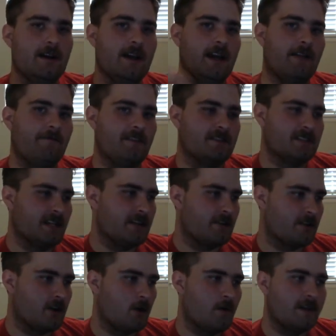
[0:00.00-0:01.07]
It feels like you're
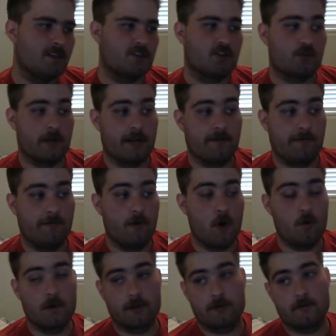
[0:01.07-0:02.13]
going straight
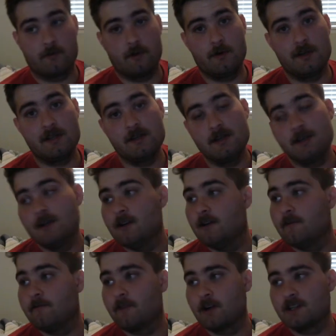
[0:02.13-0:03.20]
forward through it.
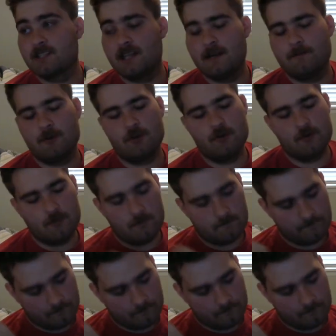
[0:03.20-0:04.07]
For example,